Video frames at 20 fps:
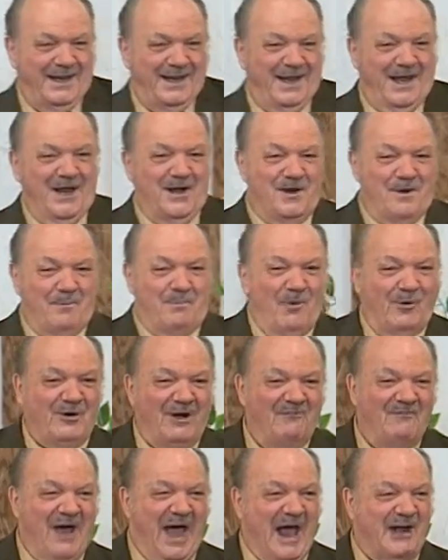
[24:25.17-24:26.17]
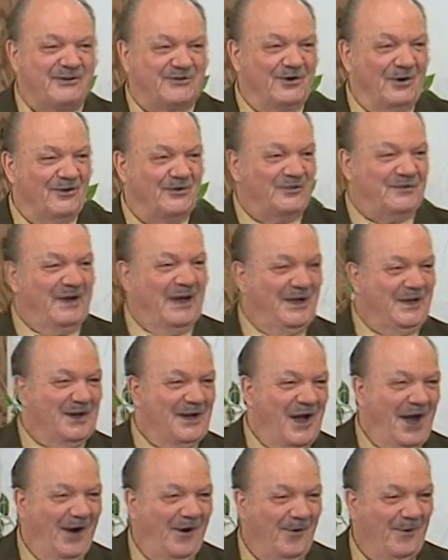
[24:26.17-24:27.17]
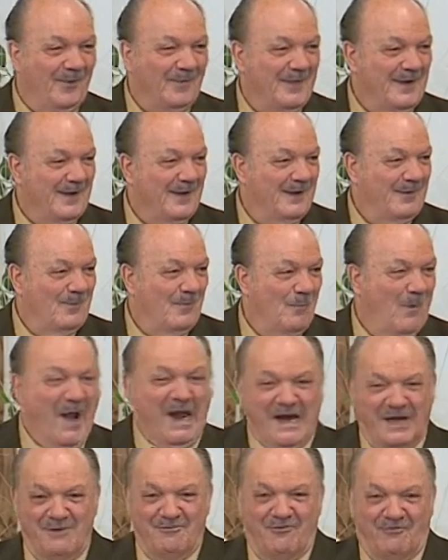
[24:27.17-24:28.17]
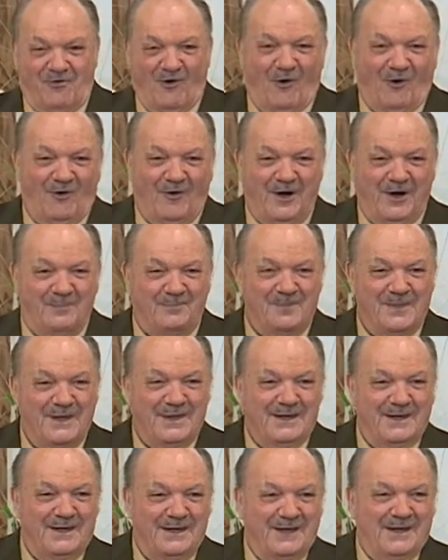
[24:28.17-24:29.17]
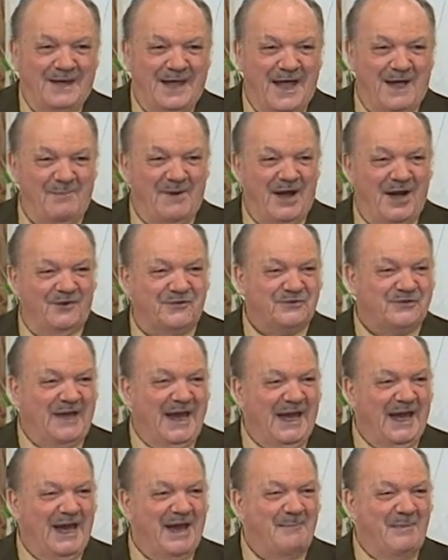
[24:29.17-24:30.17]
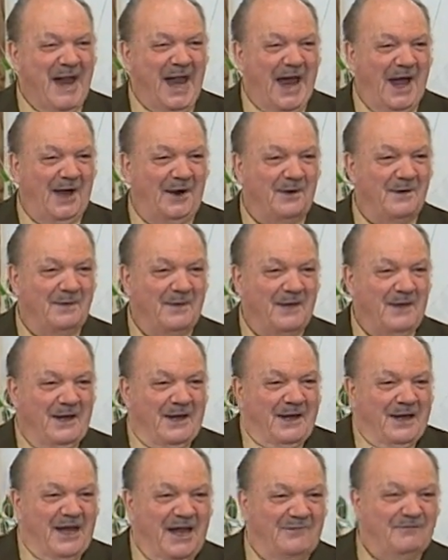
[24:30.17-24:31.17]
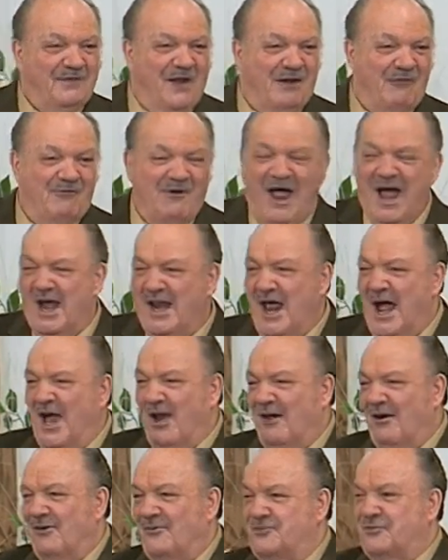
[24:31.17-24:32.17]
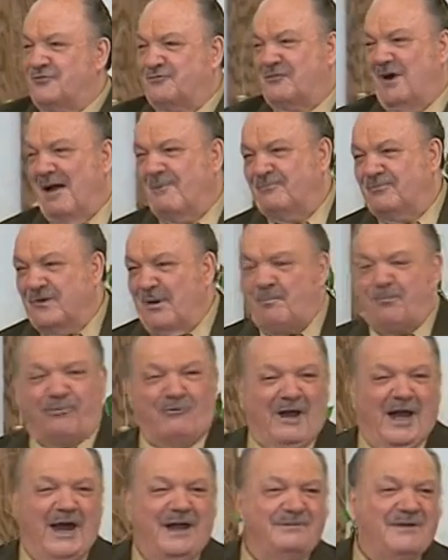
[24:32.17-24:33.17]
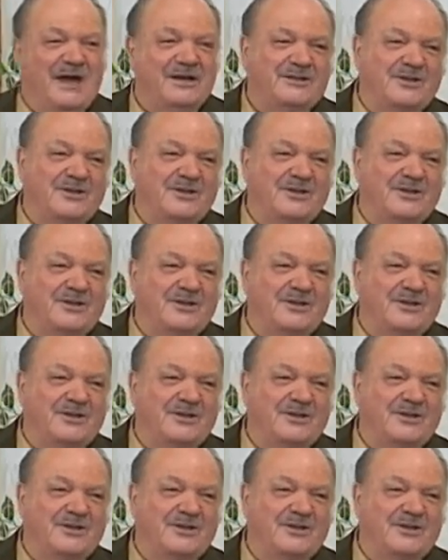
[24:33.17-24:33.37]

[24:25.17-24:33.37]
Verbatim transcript: in the book of Acts. They're sitting there waiting for him. How many say amen? If they ran out of strength to pray, they